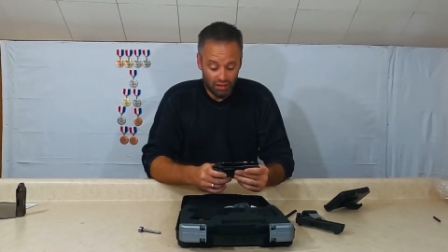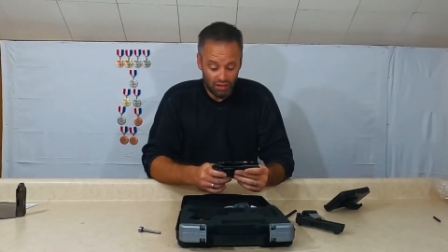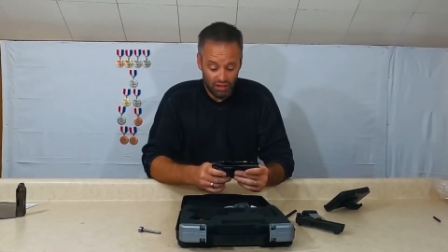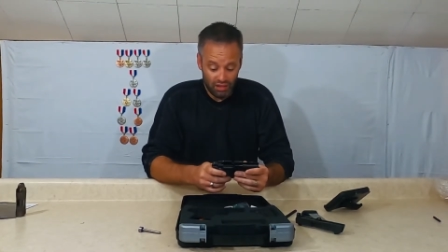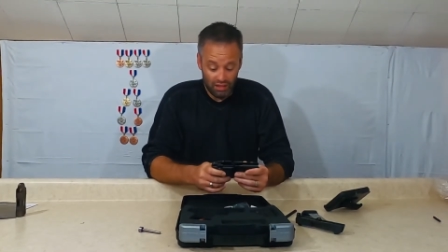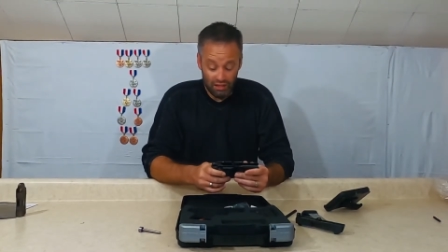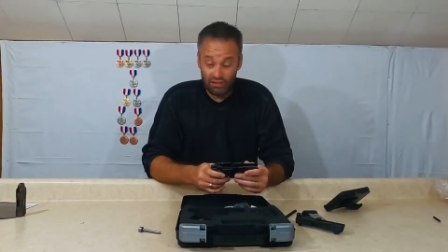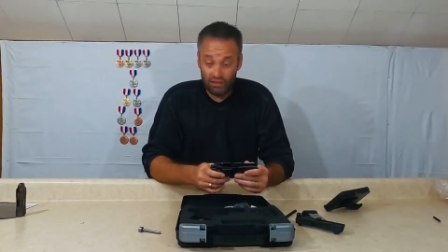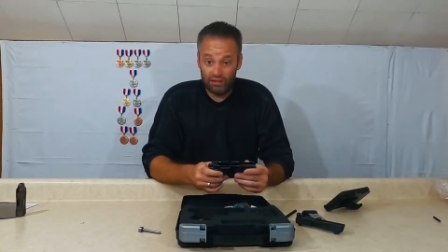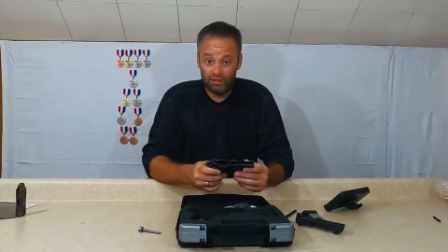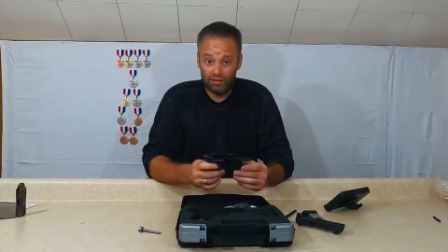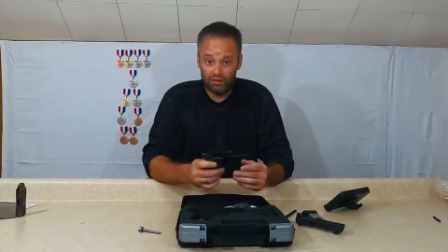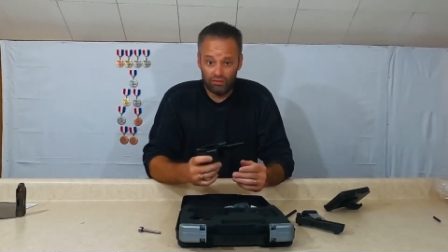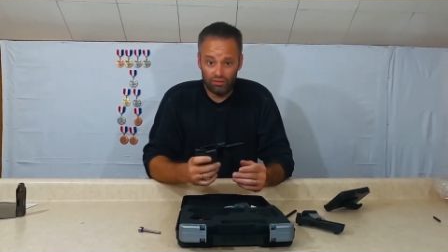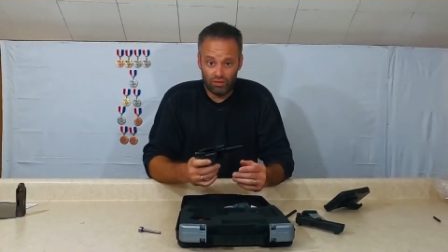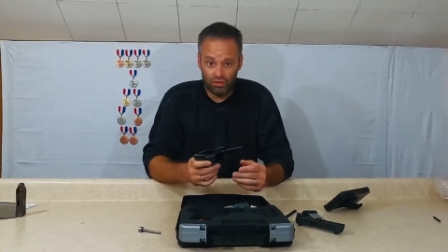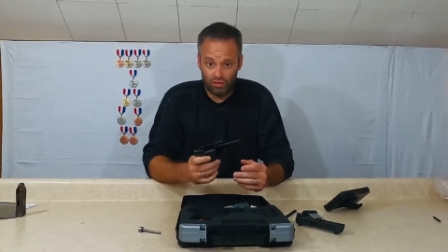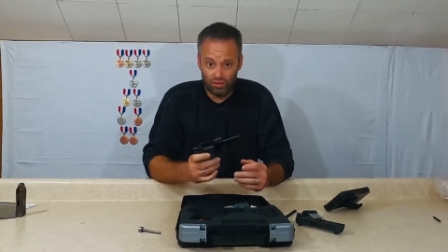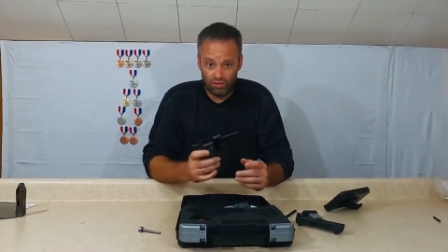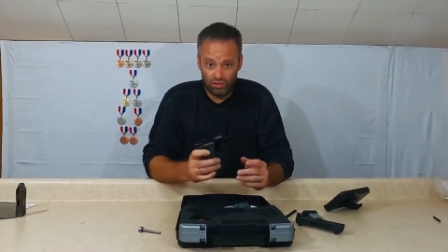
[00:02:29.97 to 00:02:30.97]
and
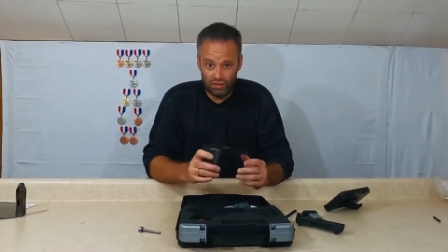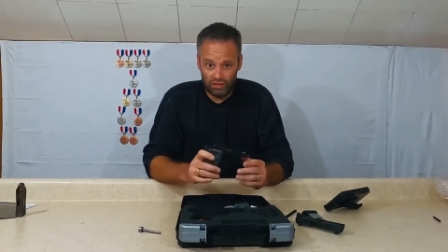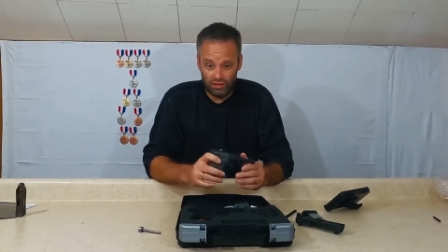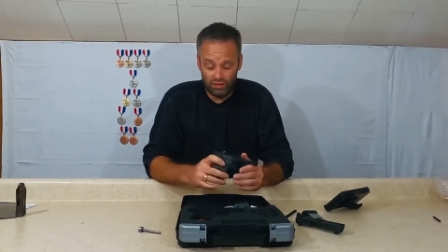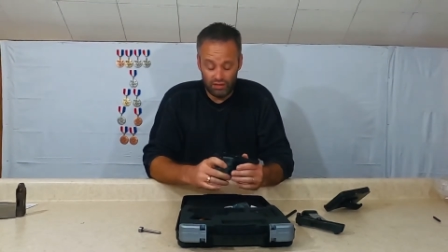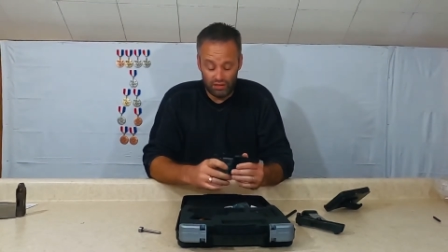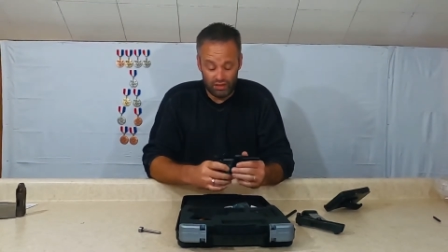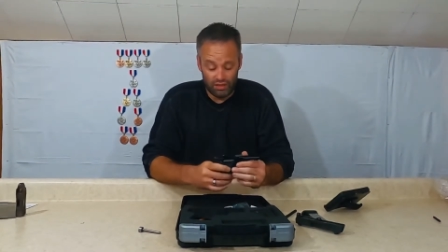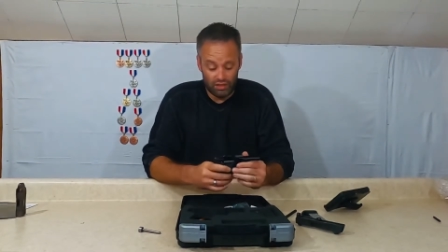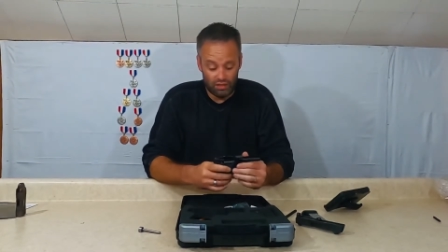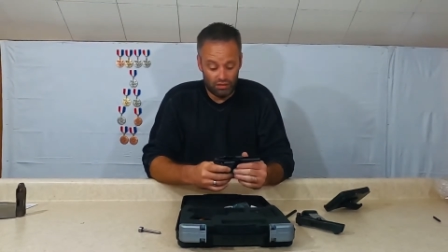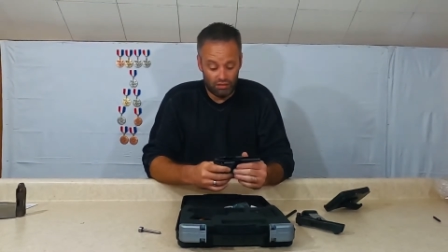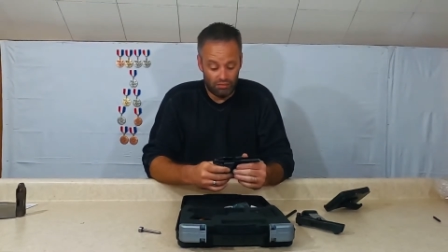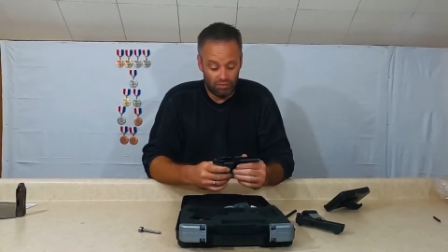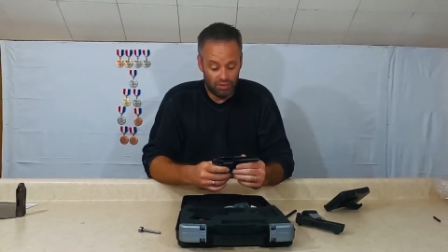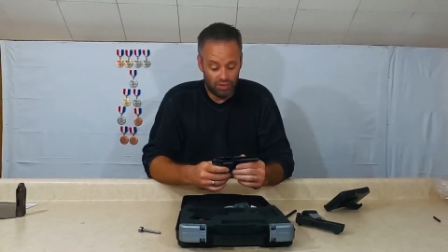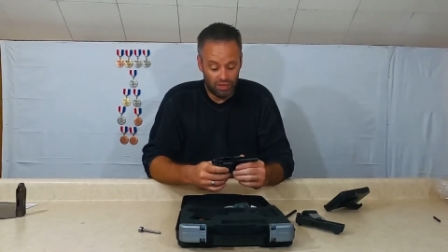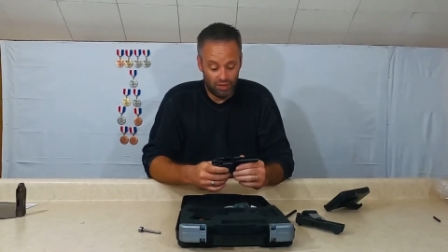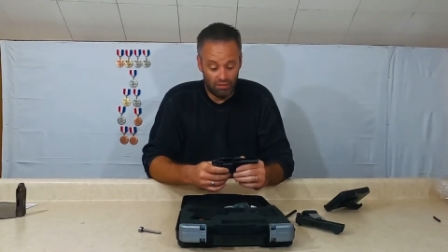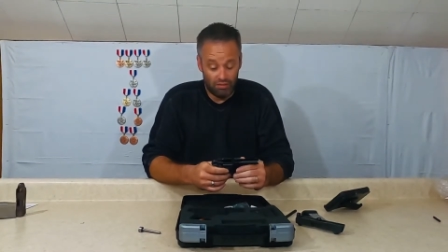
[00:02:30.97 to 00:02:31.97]
of course, they took care of the
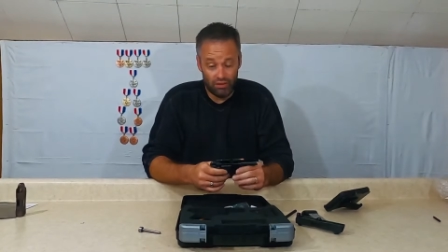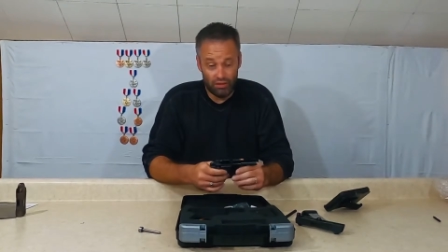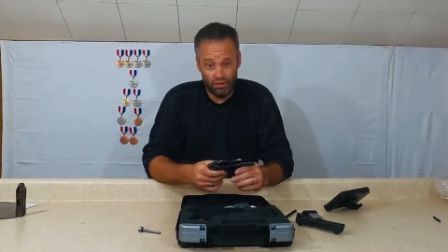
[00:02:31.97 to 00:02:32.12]
problem.